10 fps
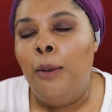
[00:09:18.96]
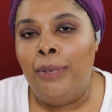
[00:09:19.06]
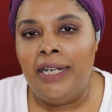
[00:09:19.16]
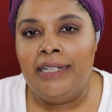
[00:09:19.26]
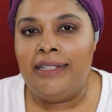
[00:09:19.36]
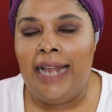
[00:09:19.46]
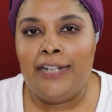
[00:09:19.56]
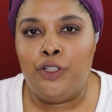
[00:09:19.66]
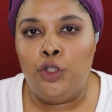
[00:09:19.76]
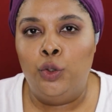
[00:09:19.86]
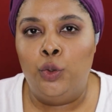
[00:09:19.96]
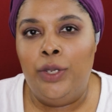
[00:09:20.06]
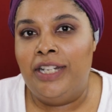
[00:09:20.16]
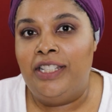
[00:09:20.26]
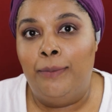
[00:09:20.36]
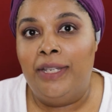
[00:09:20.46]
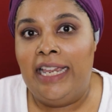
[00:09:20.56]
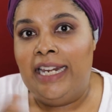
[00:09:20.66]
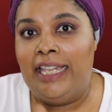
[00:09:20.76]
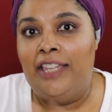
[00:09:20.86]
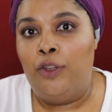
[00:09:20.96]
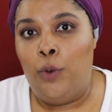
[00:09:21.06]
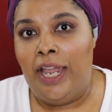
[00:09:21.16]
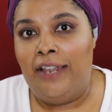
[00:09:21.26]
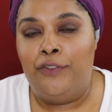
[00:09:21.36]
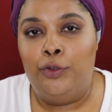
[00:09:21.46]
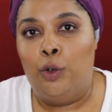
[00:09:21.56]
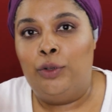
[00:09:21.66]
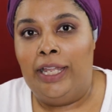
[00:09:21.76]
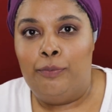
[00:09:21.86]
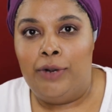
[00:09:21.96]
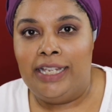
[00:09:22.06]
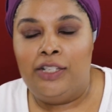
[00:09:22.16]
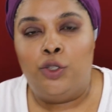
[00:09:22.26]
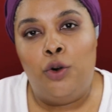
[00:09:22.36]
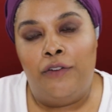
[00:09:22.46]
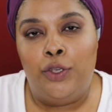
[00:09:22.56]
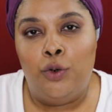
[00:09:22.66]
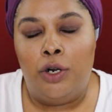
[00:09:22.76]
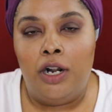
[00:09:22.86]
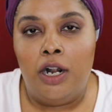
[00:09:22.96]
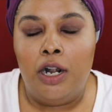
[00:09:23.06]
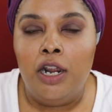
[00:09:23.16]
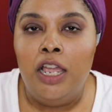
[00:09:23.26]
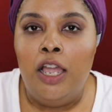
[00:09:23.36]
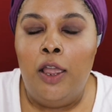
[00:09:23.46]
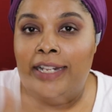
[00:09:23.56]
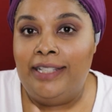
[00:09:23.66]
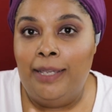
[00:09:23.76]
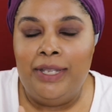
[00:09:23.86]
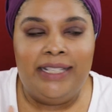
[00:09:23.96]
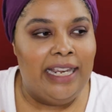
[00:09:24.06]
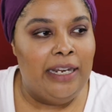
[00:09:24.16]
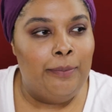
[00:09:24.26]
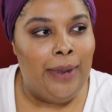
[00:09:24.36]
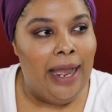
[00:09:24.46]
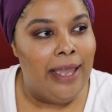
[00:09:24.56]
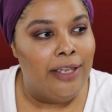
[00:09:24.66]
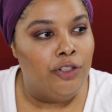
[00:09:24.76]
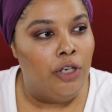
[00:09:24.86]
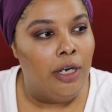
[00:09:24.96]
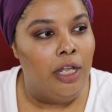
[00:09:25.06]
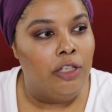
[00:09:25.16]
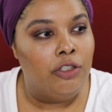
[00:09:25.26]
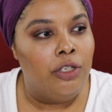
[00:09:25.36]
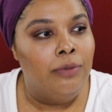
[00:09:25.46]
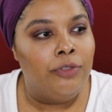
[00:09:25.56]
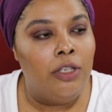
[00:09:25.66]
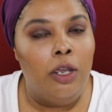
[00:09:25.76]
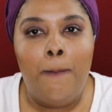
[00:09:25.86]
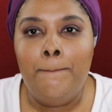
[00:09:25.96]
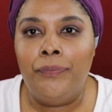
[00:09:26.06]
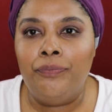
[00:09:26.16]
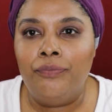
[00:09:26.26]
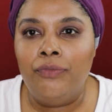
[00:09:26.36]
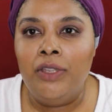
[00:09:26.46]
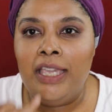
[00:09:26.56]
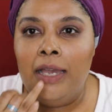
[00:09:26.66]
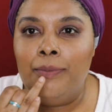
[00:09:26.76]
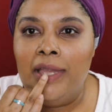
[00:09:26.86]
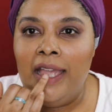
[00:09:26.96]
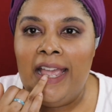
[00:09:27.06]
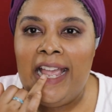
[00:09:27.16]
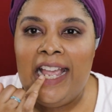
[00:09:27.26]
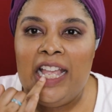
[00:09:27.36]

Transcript: but it's not too intimidating either way if you don't like brights or if you're intimidated by dark colors. So yep,